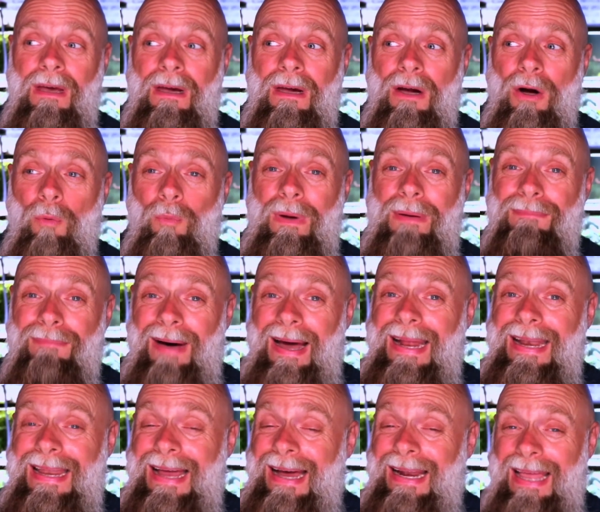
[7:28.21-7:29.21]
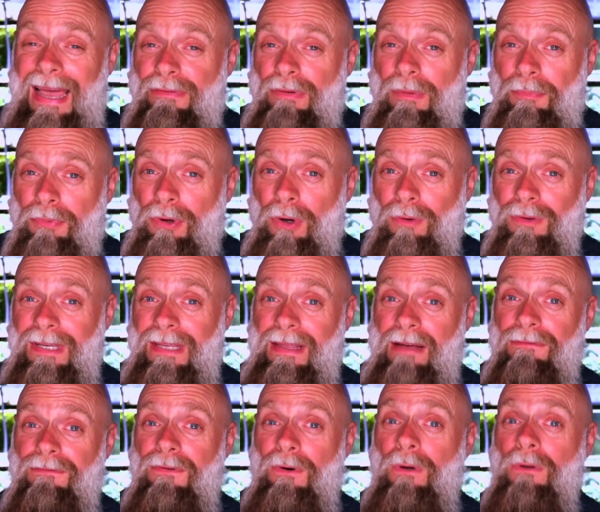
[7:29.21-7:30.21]
we might not have a protein
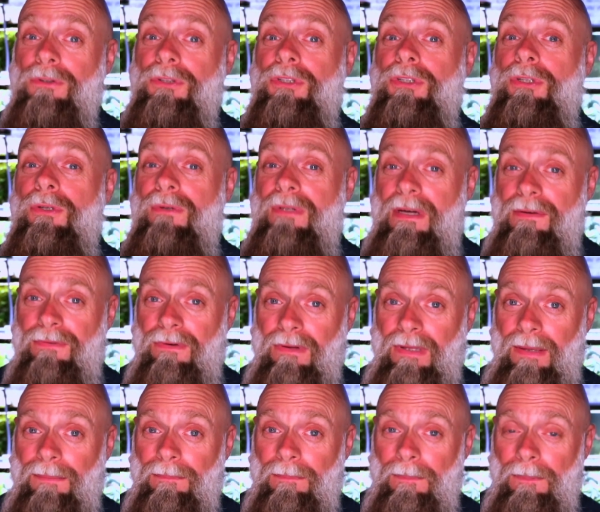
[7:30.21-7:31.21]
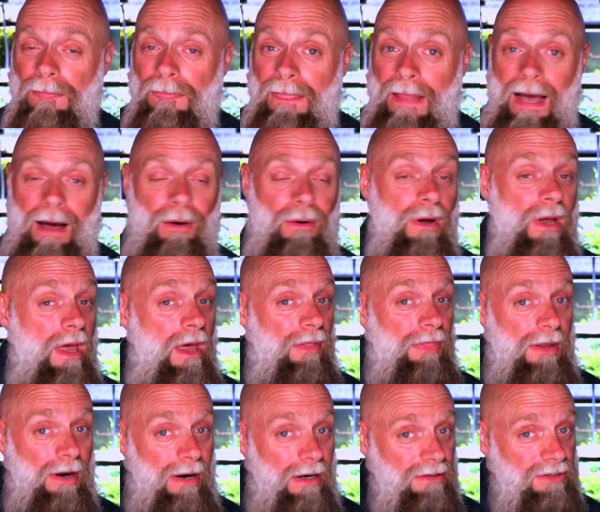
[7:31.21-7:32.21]
that folds too differently. Now,
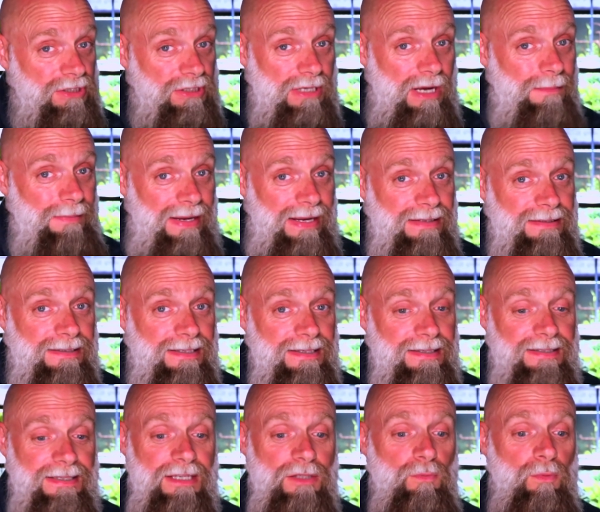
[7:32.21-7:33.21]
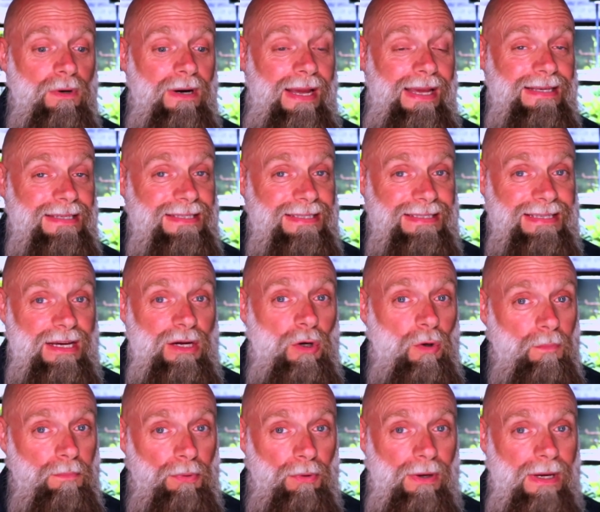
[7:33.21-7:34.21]
there are some instances where a single
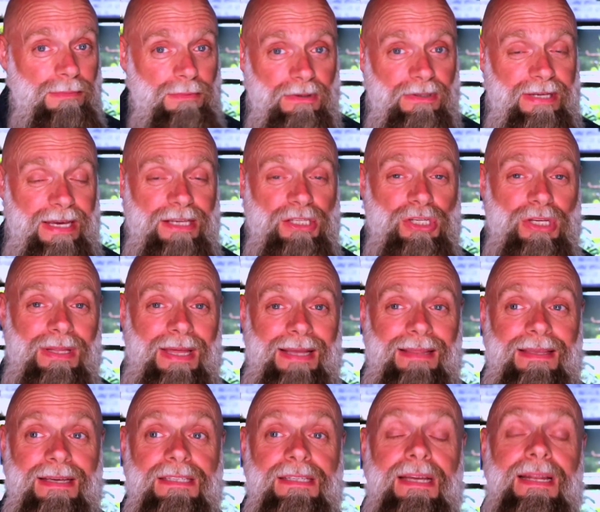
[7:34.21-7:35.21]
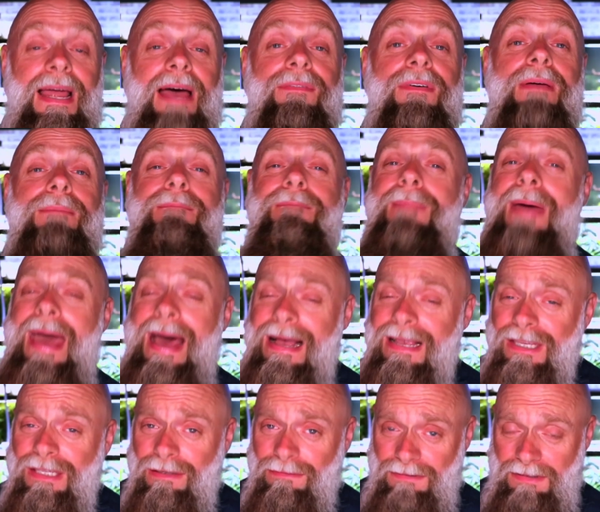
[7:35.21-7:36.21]
point mutation like this can have a
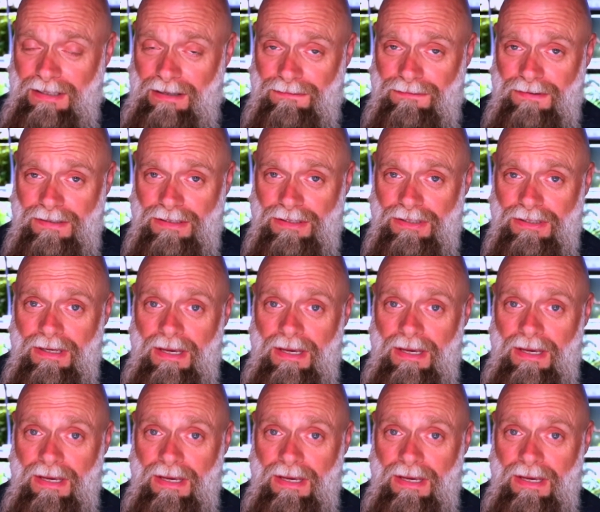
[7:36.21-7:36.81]
massive difference.